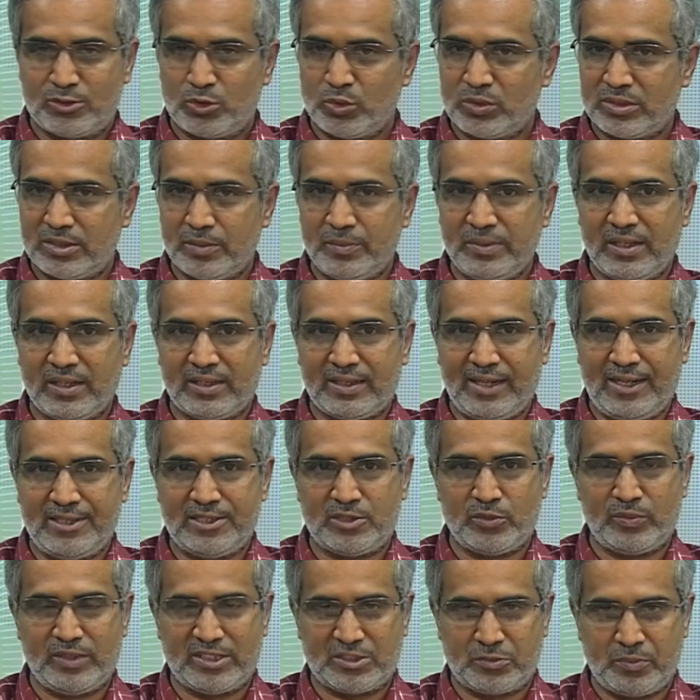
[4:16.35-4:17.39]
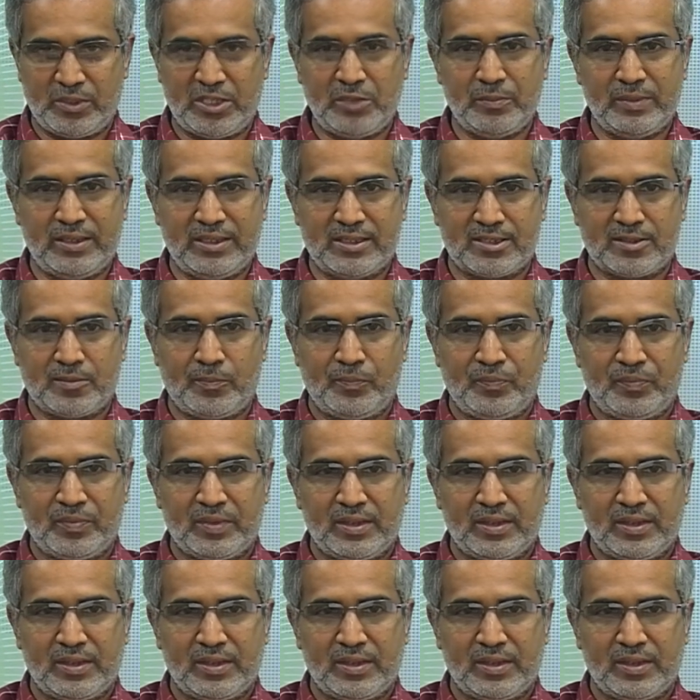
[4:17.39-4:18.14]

through similar kinds of experiments,